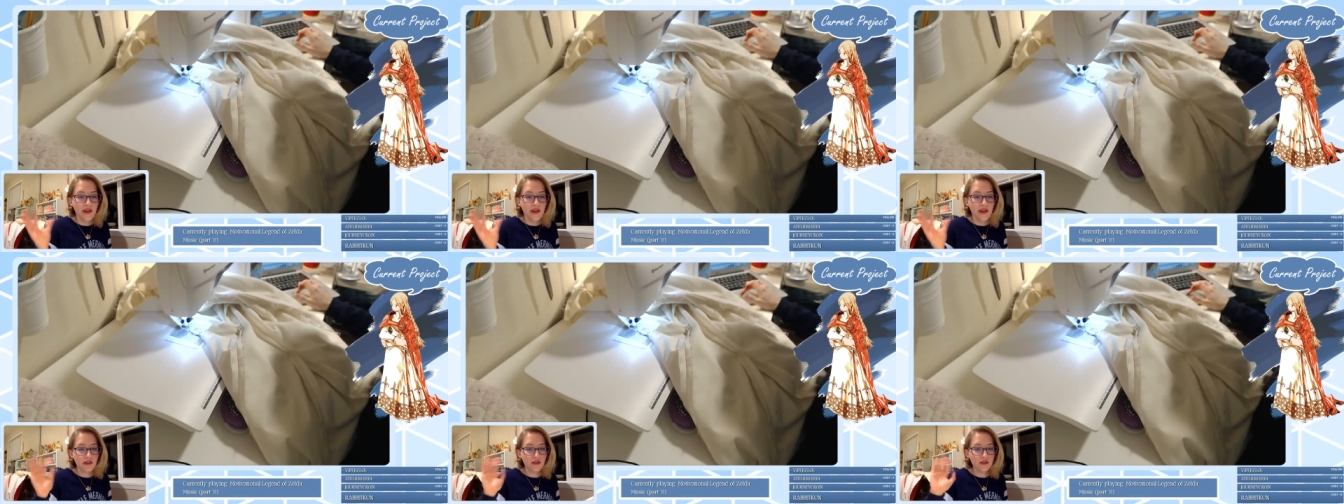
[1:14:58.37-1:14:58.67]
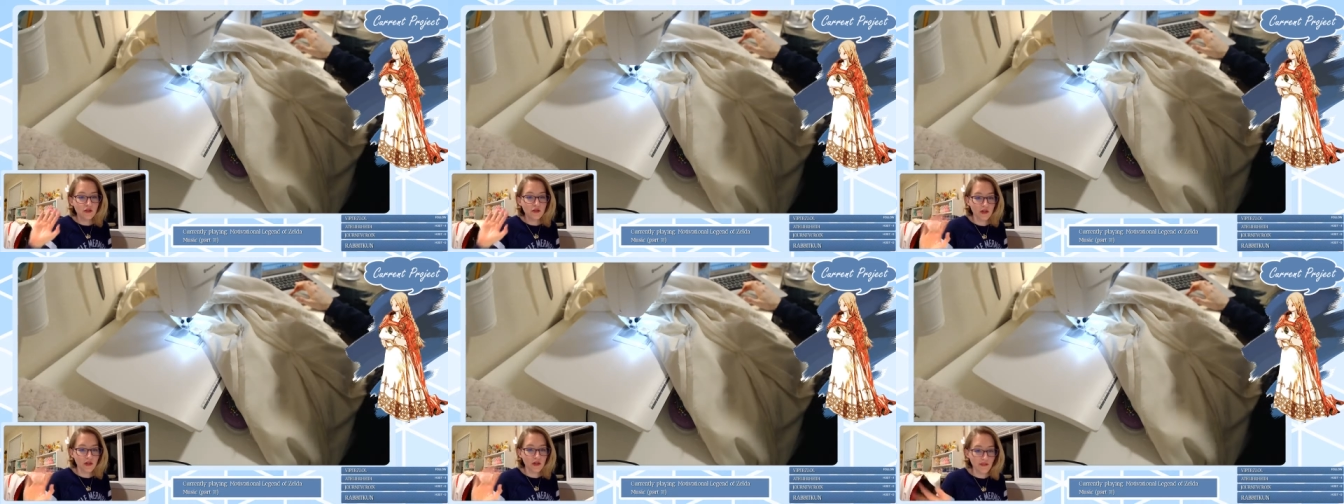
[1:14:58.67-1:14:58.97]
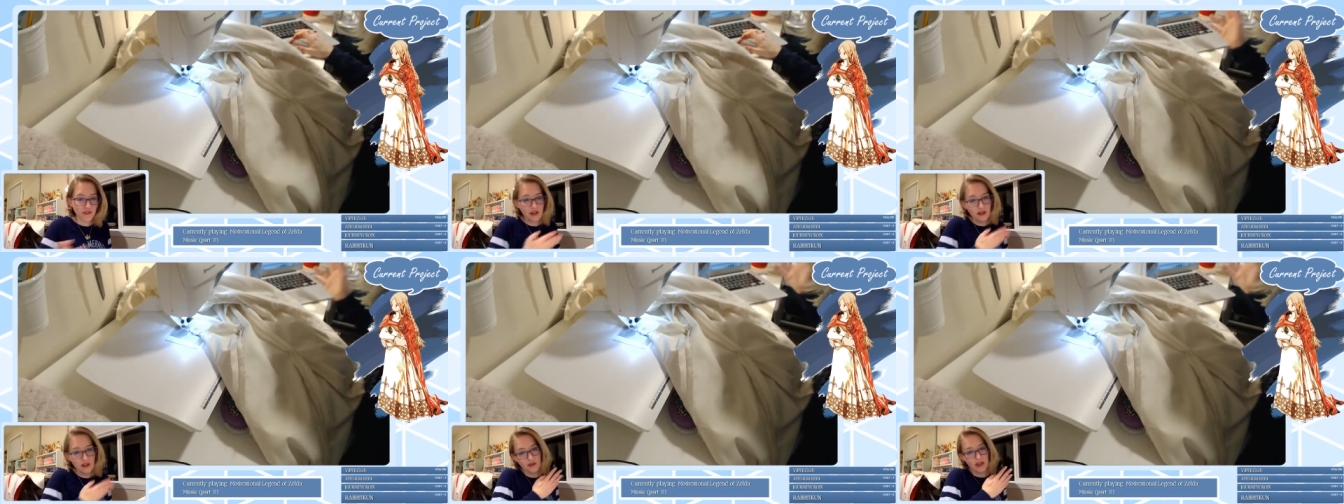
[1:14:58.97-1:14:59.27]
here's
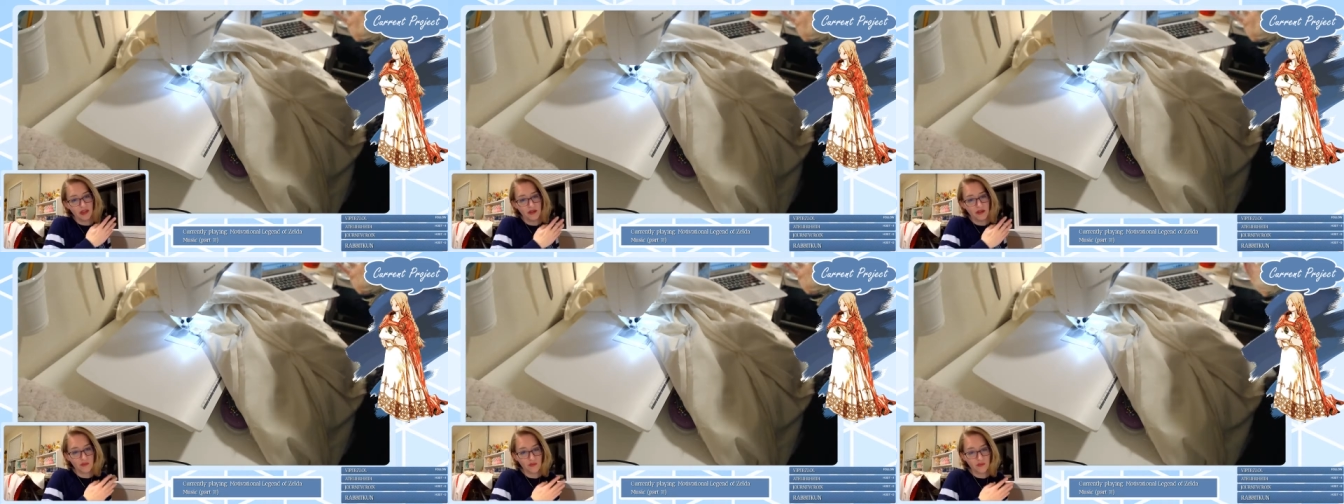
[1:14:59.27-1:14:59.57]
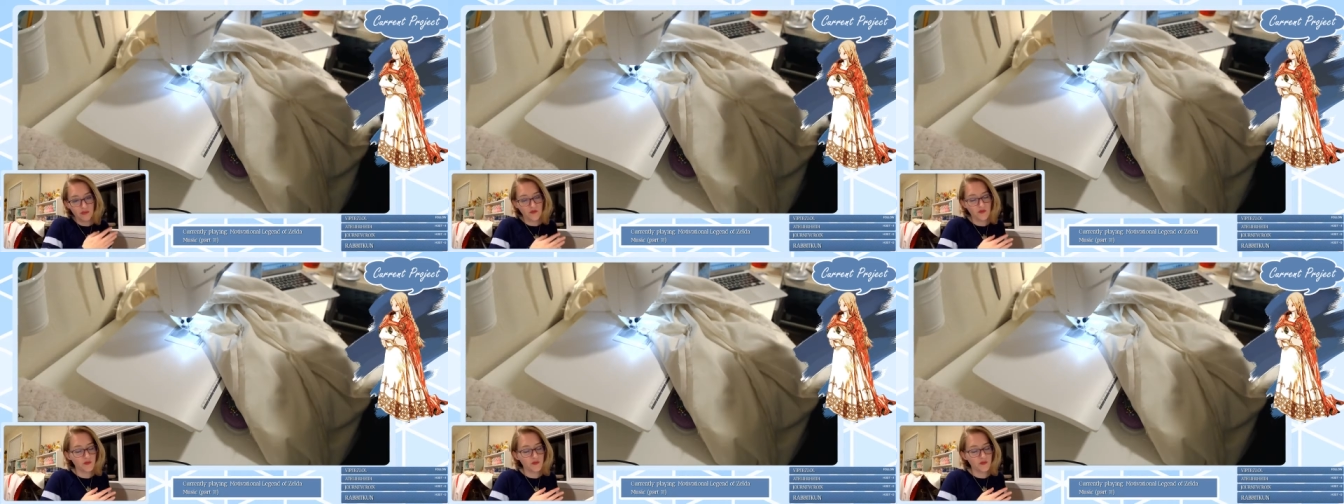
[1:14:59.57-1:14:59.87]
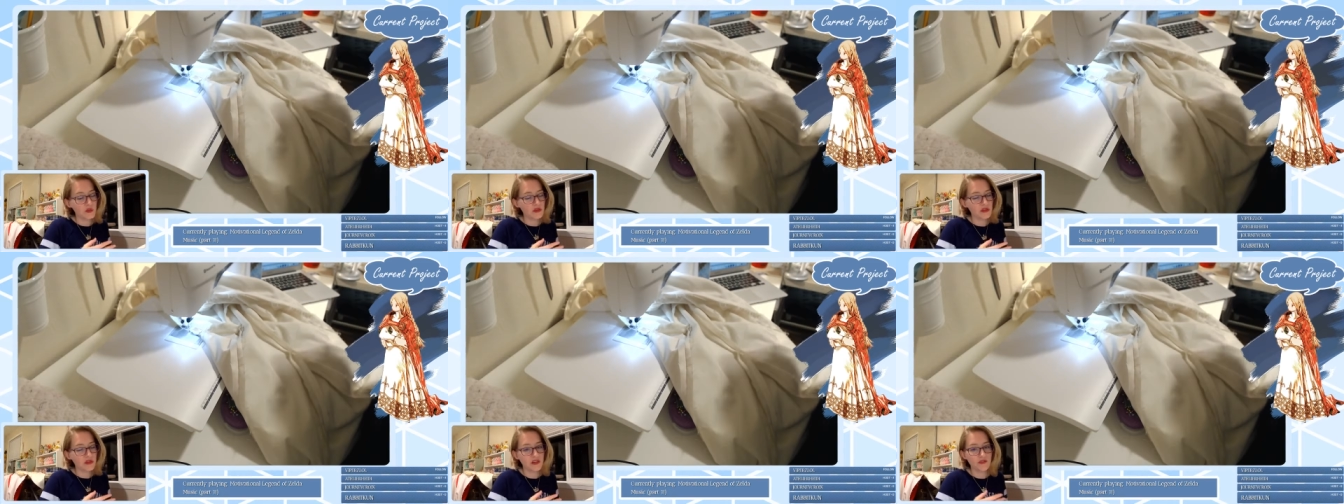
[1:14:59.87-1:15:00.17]
video game
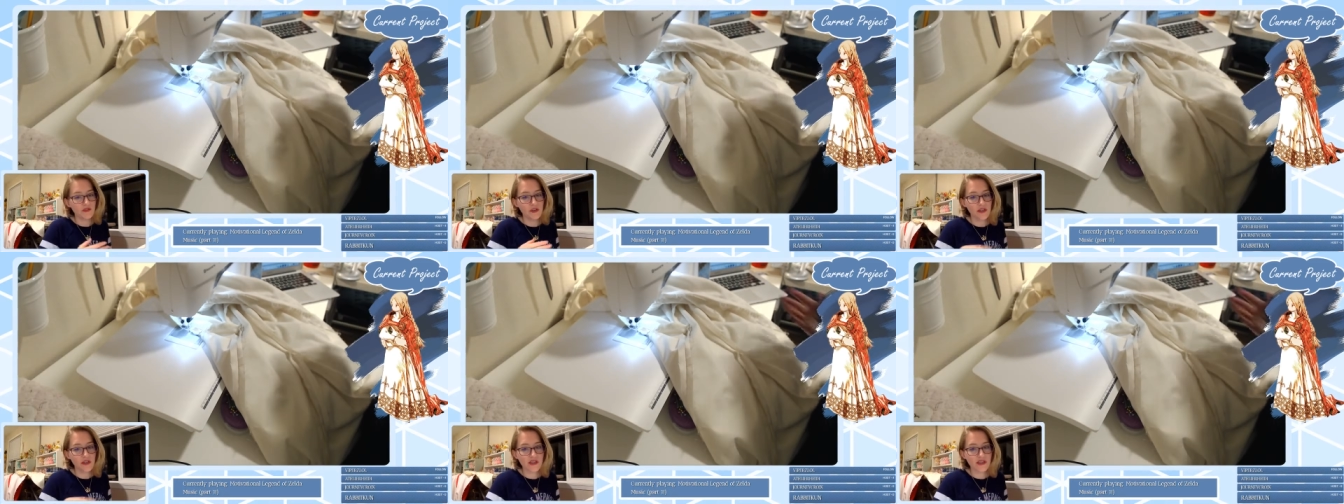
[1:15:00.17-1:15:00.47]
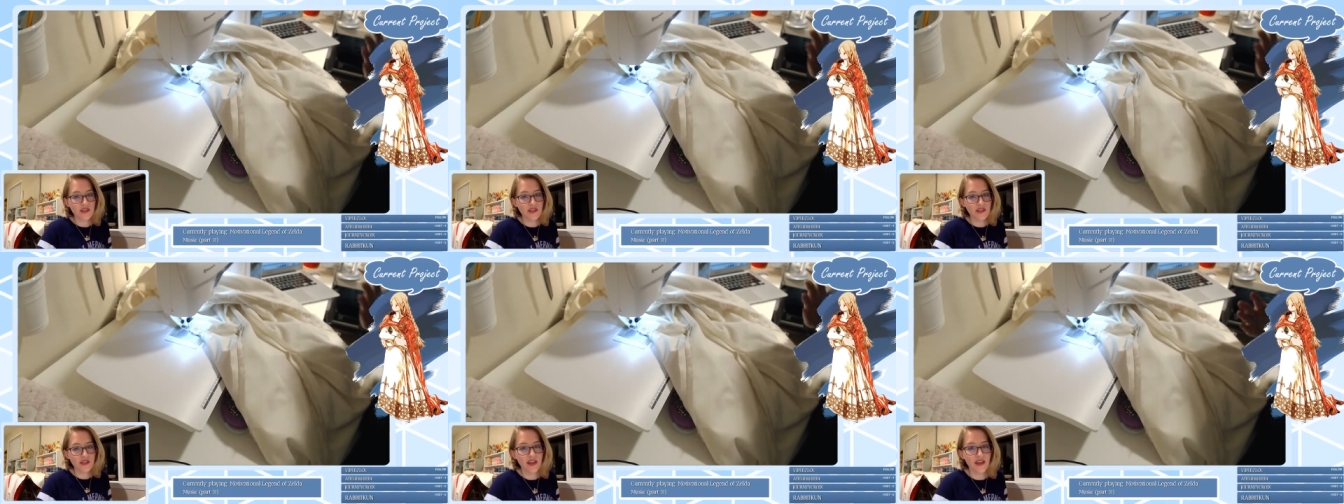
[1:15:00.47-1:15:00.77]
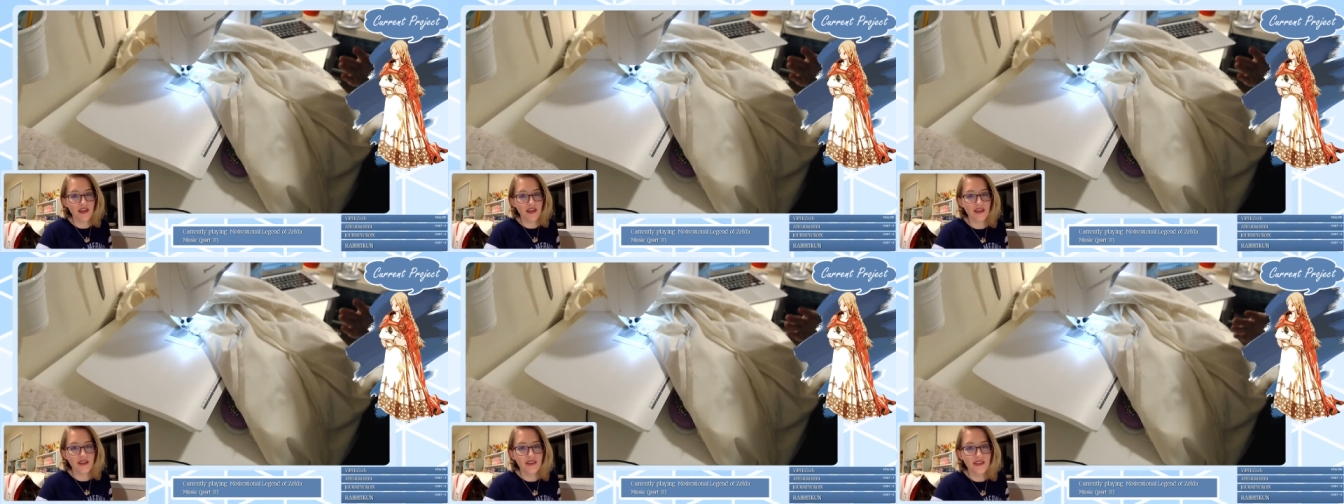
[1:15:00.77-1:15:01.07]
music for
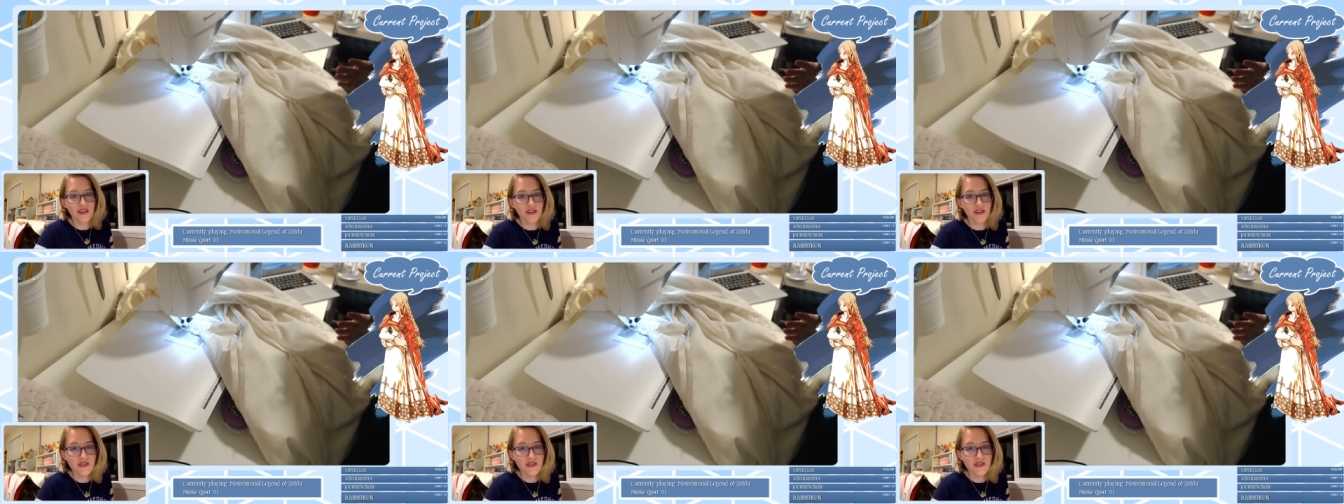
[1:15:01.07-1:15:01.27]
studying, and here's